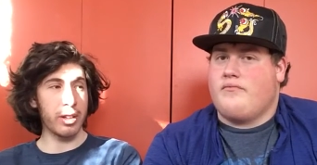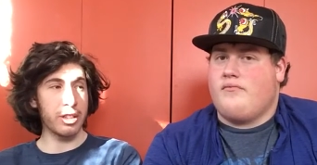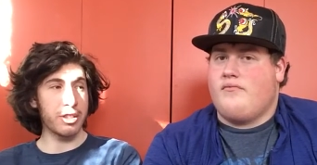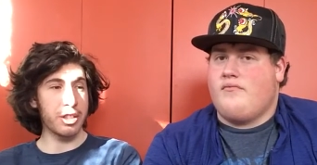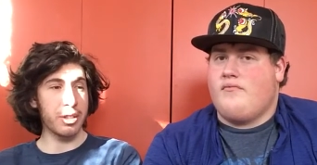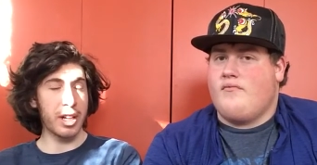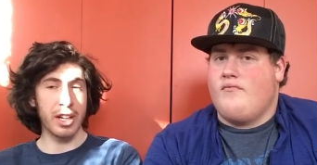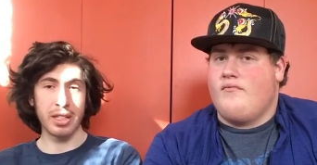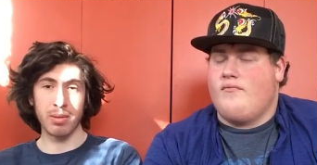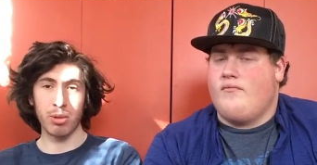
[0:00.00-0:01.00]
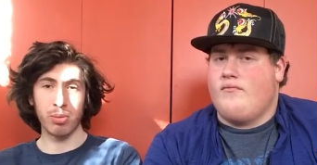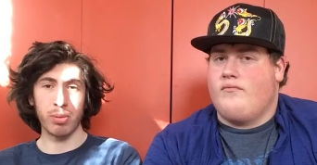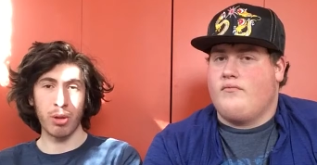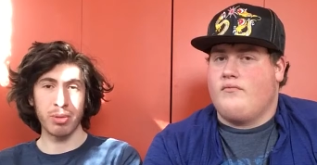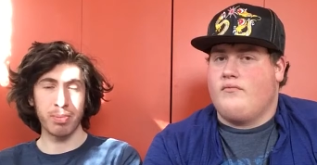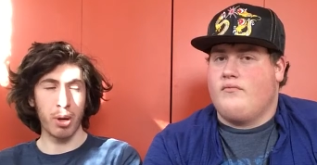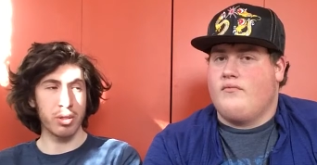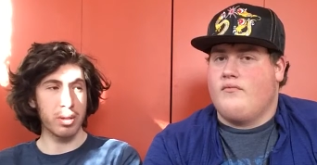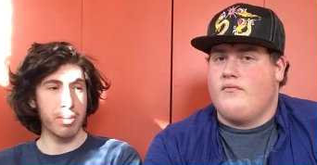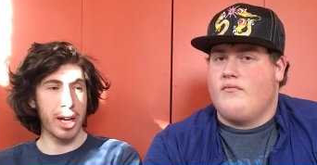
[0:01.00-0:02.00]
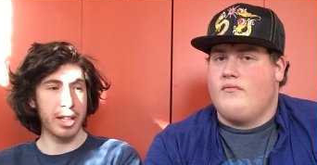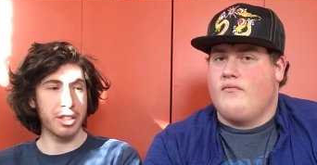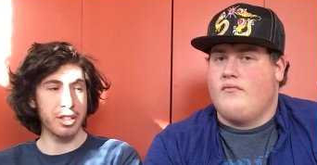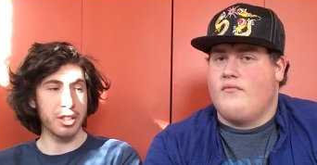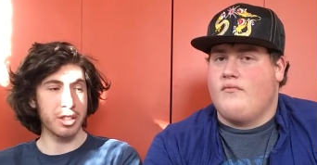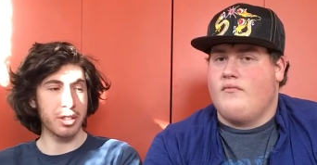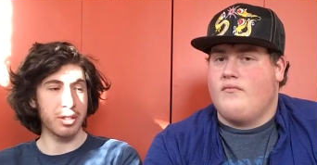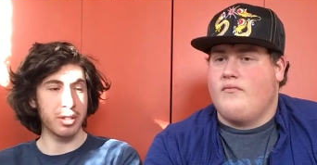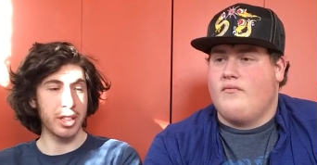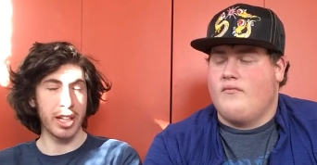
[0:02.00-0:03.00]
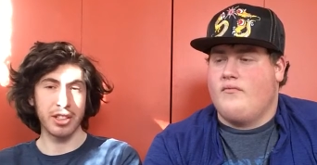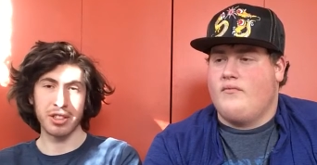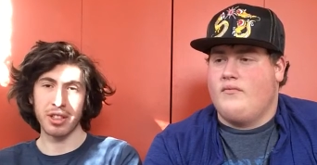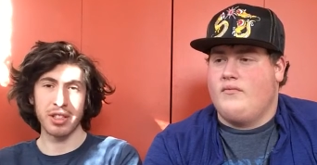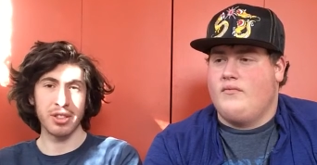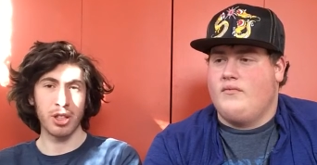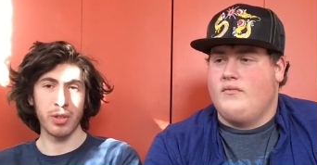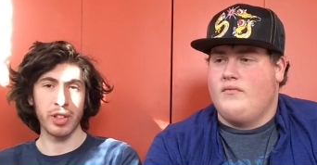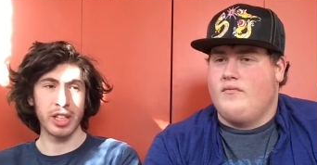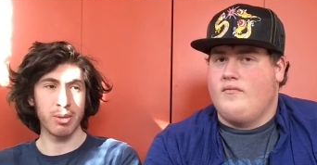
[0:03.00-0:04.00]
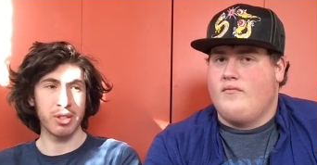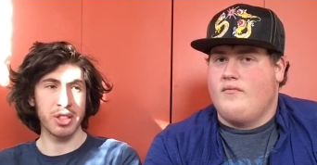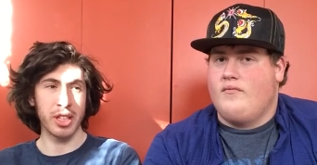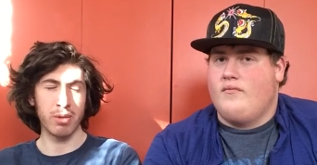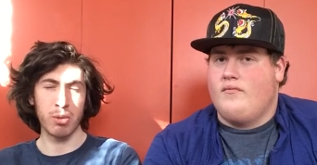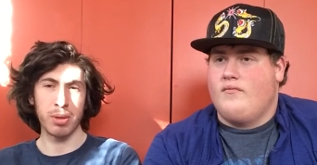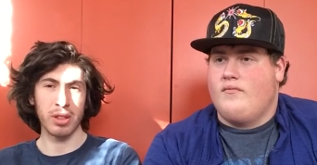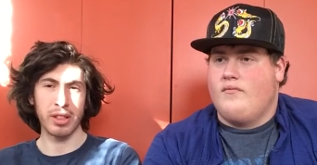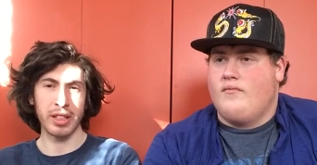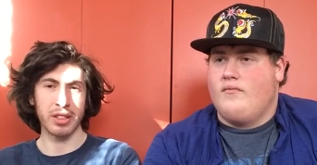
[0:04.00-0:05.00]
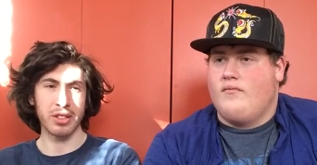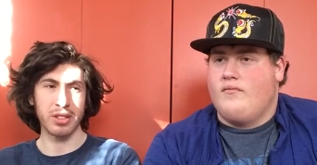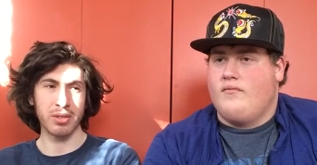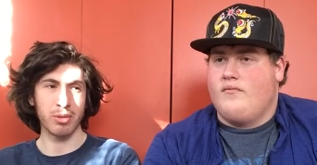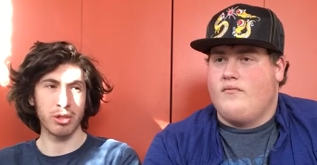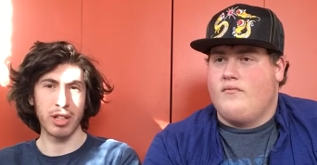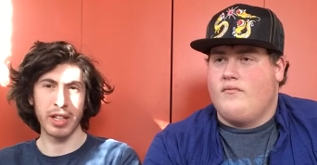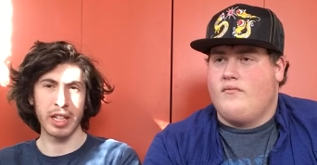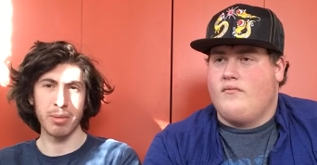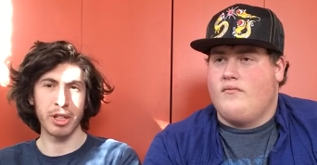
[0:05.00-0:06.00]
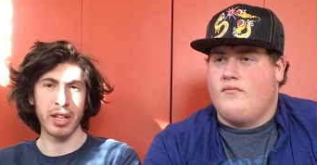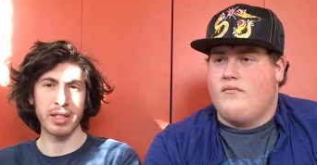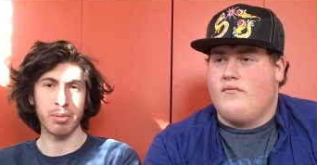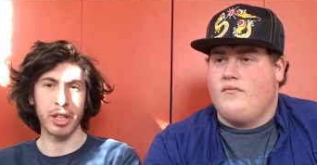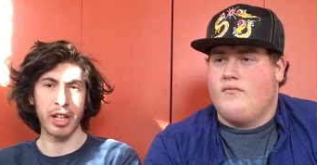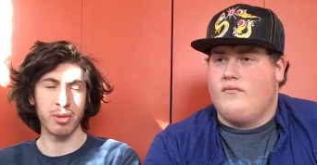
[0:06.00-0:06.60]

Speaker 1: it'll interest you guys, and we'll post some matches, and yeah, just let us know if you guys want to see it. We'll put links, and we'll try to keep you guys updated